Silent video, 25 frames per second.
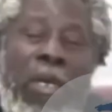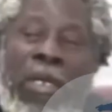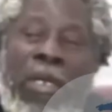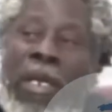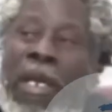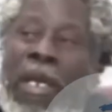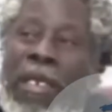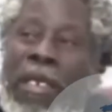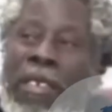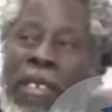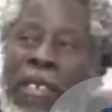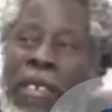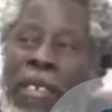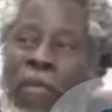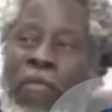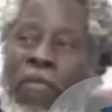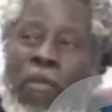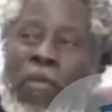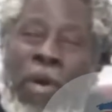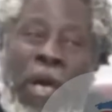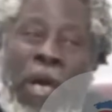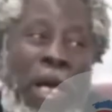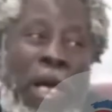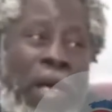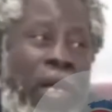Nigeria,
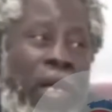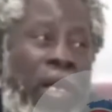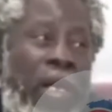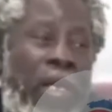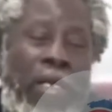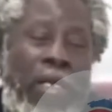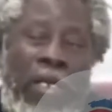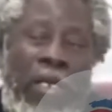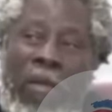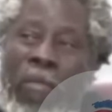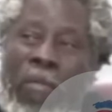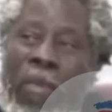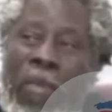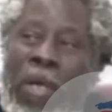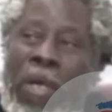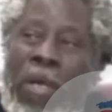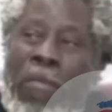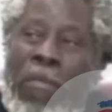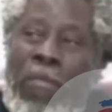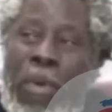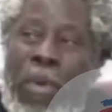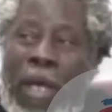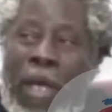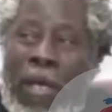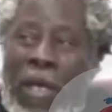for I
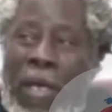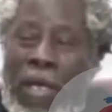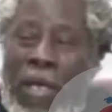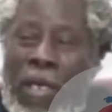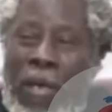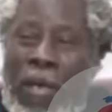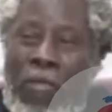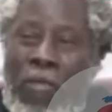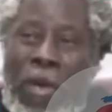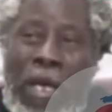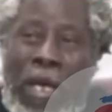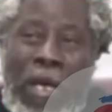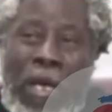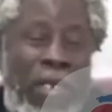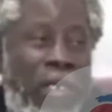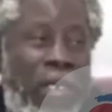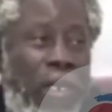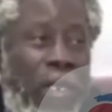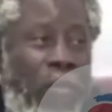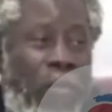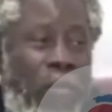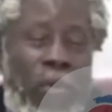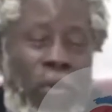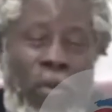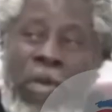find you come with
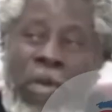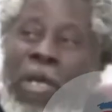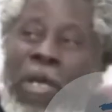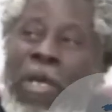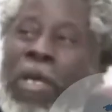you.